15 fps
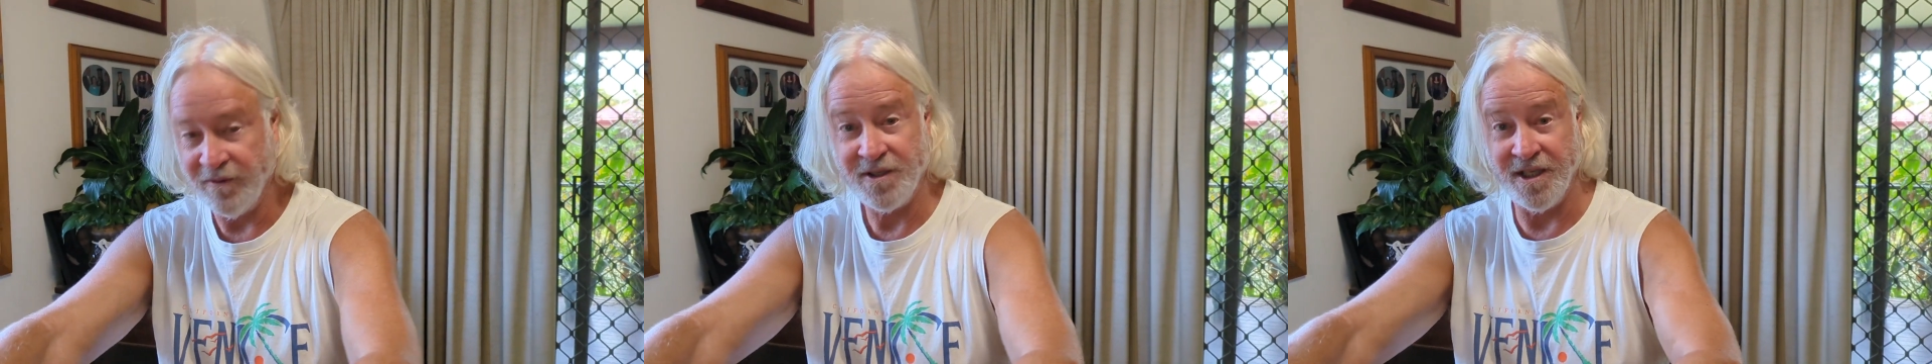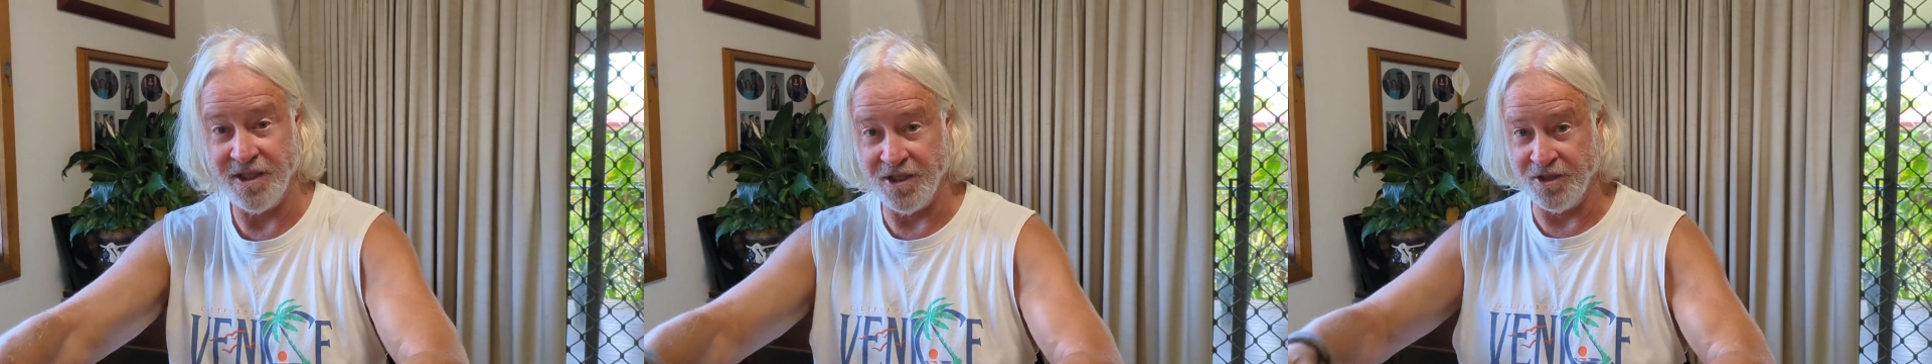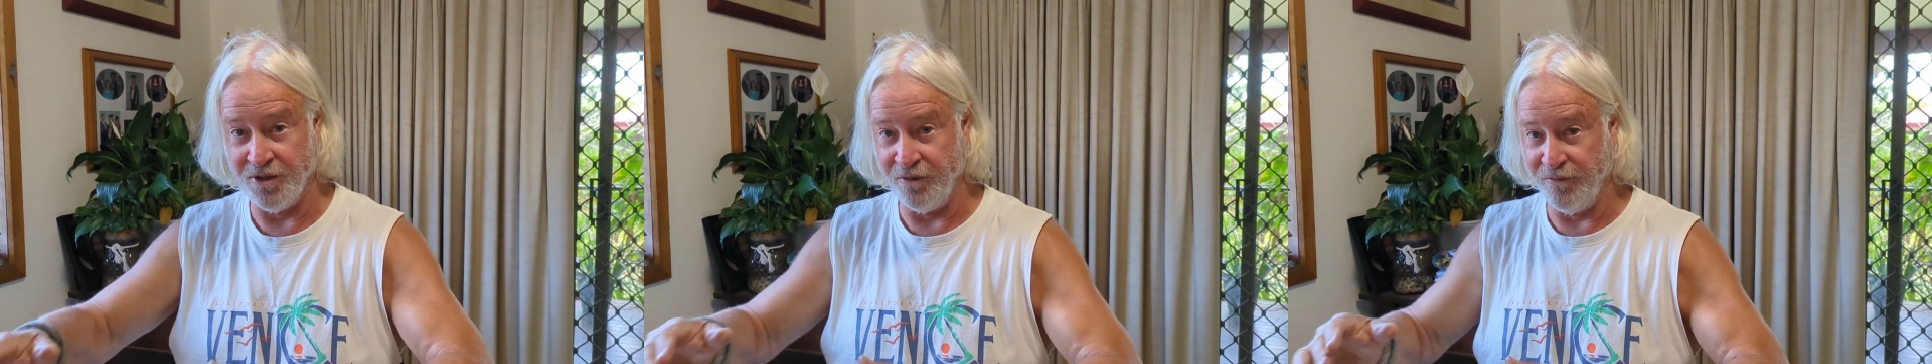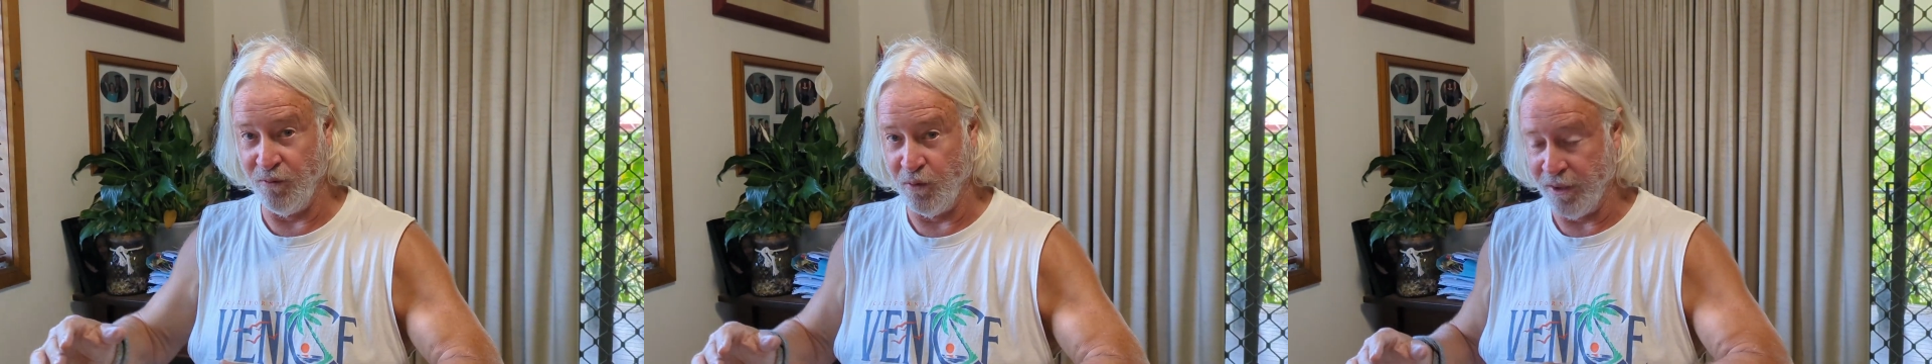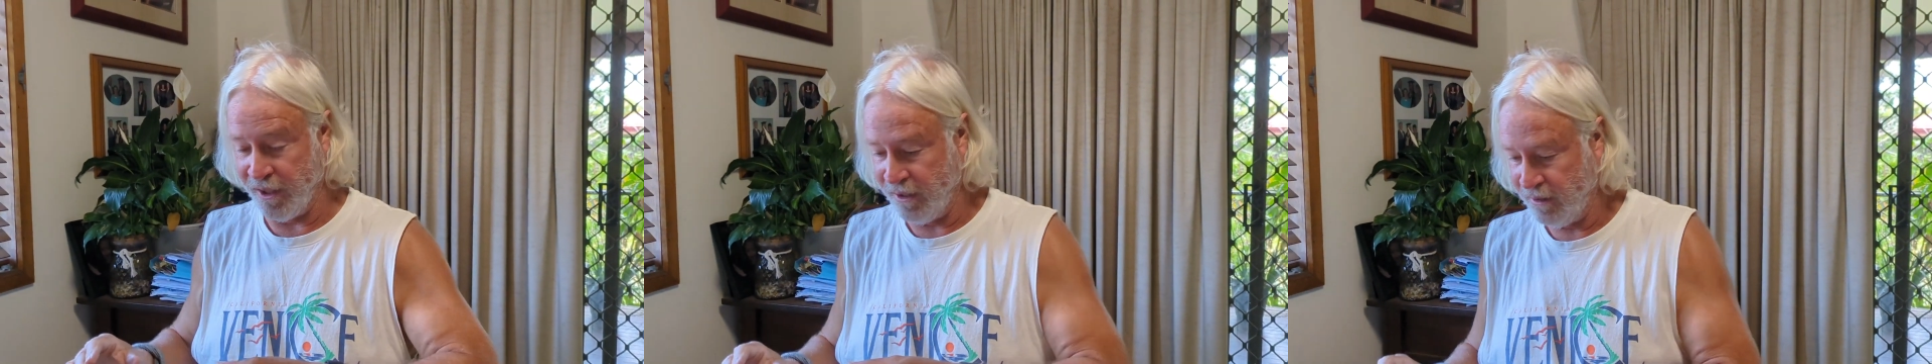Obviously it's a
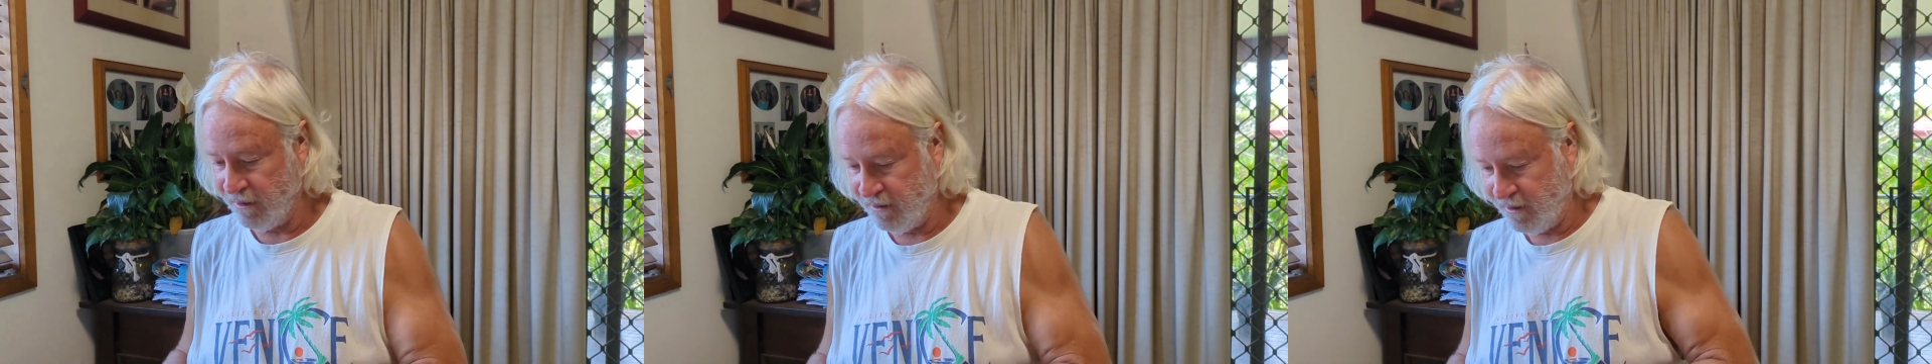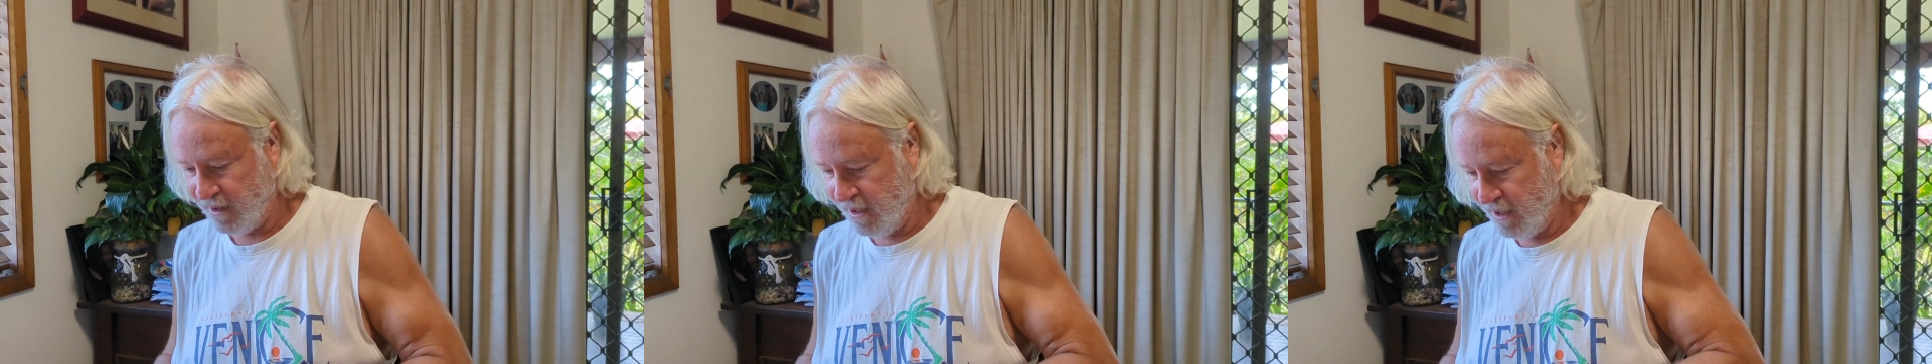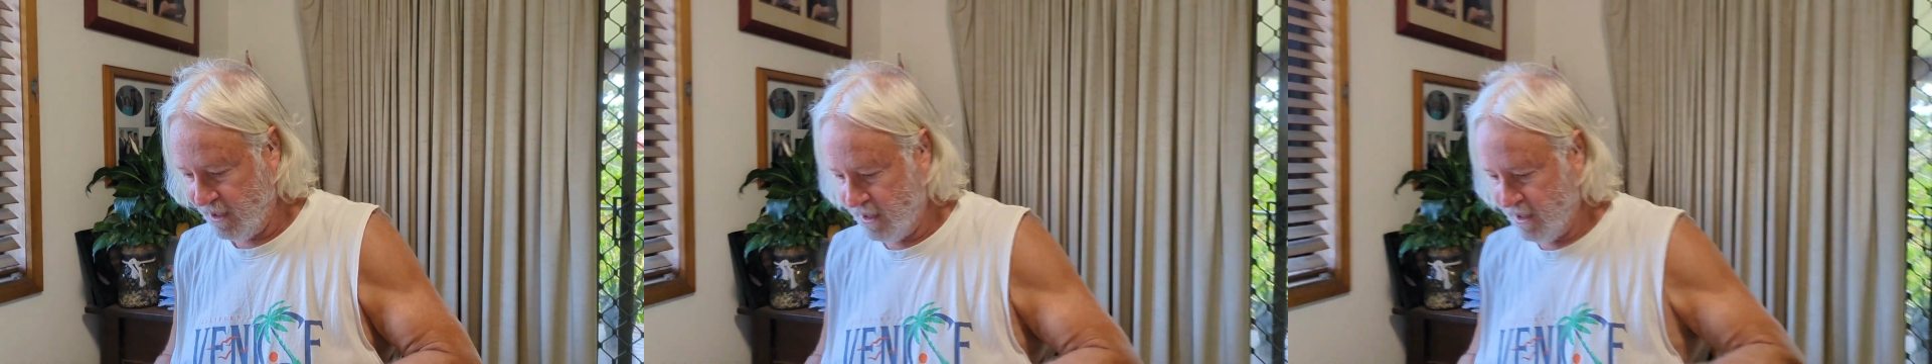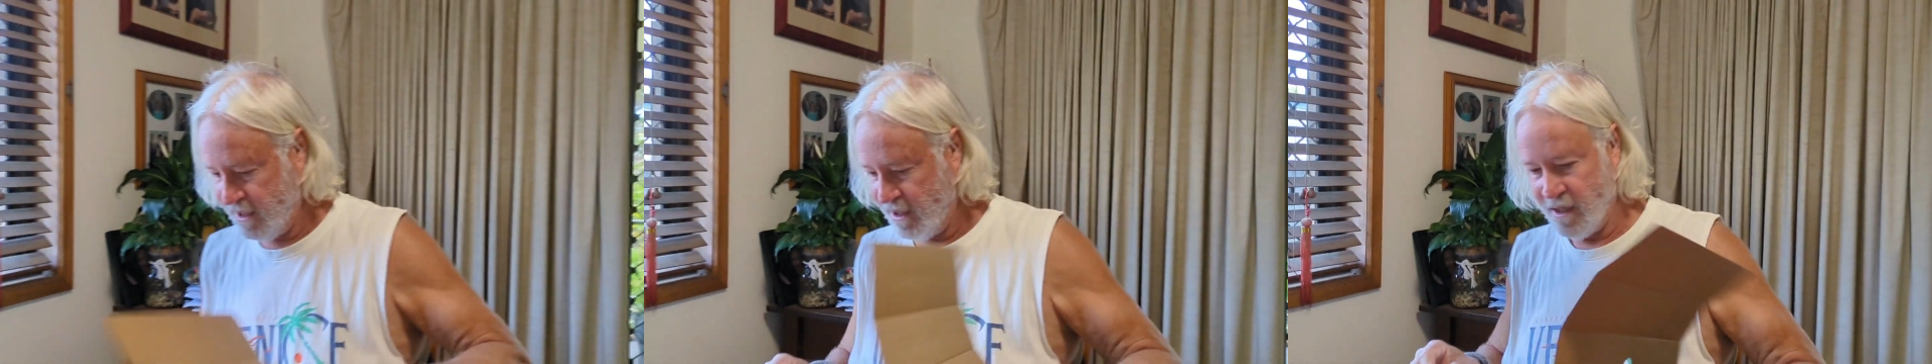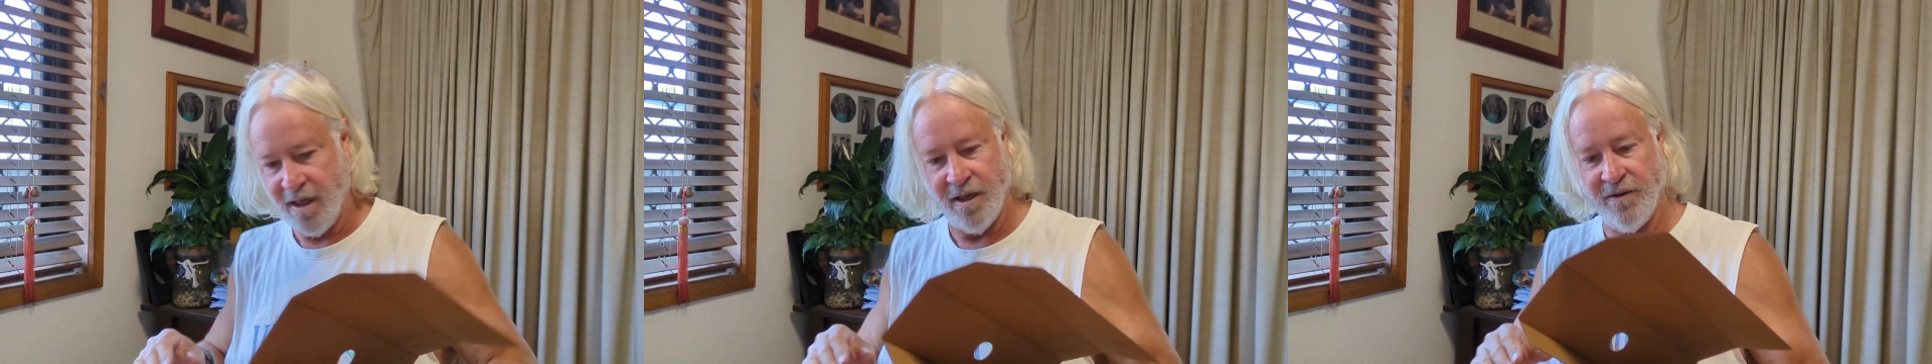240
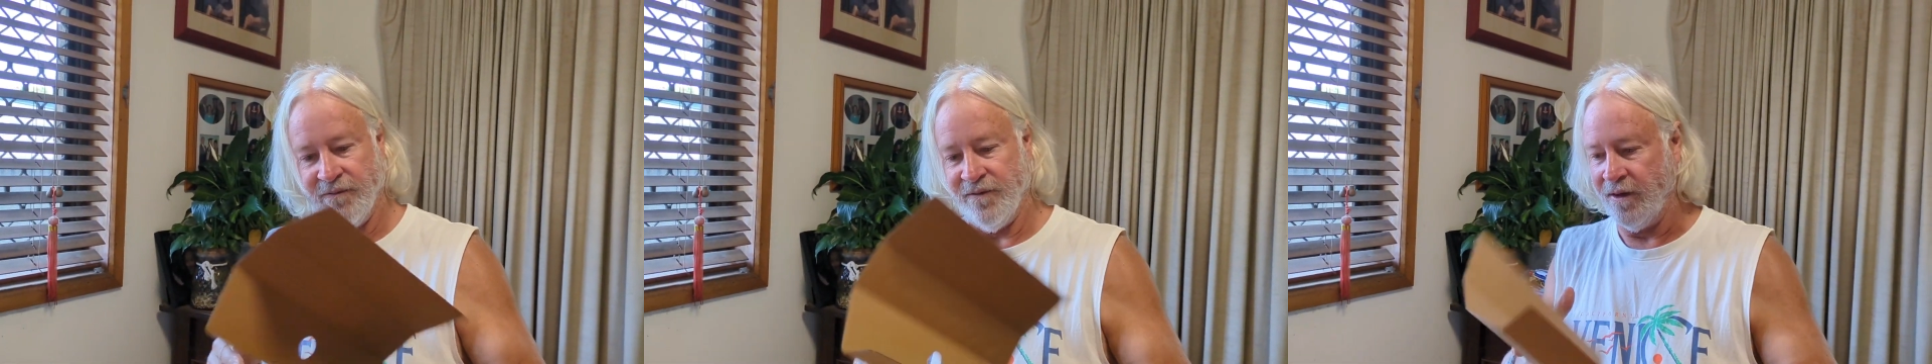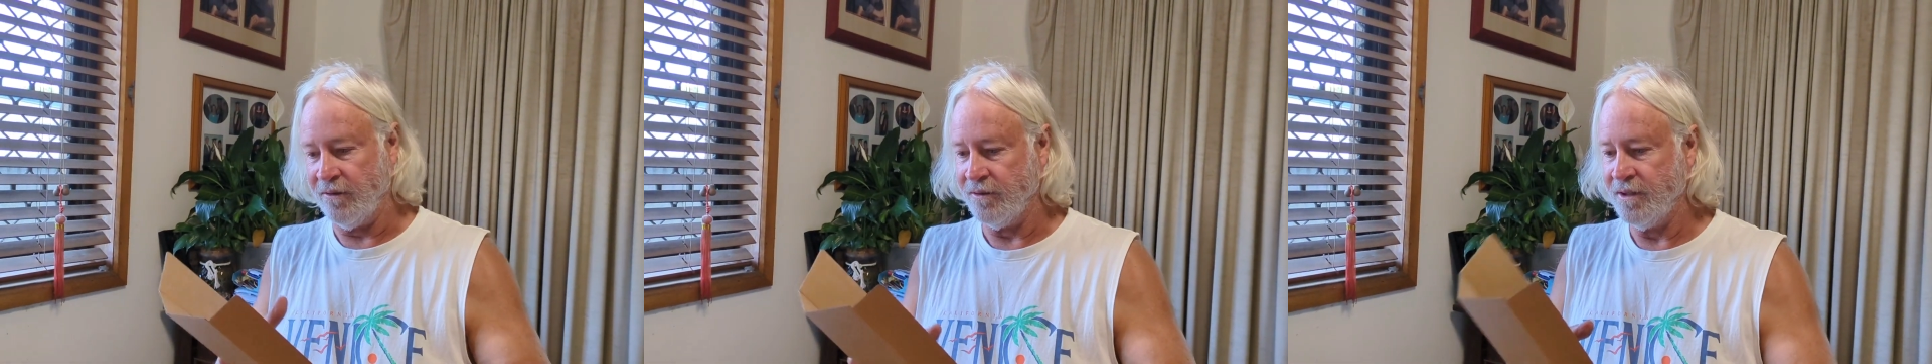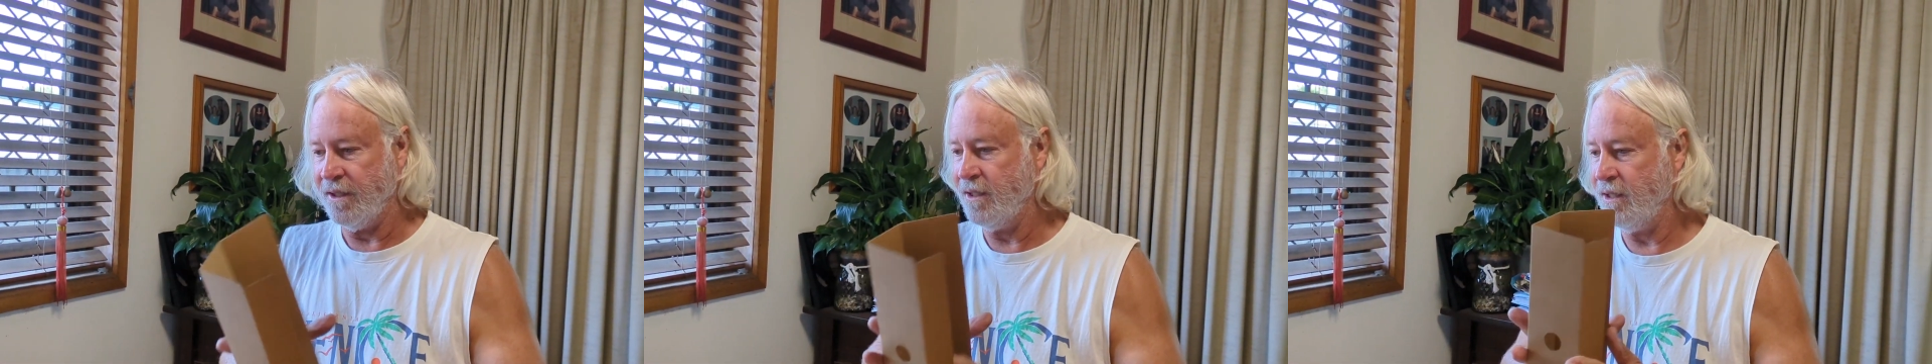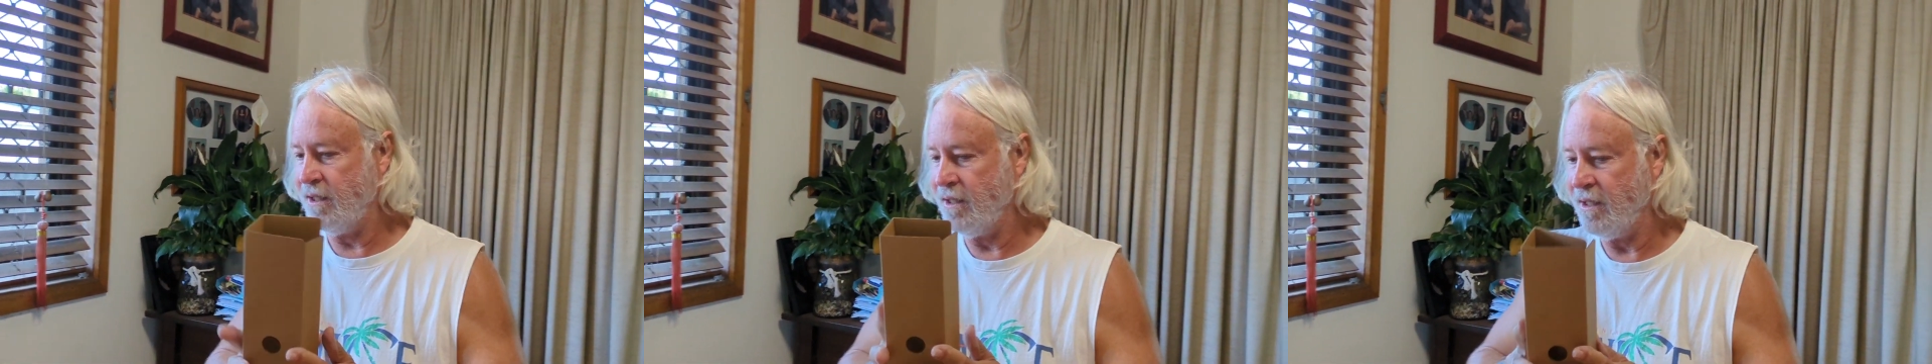volt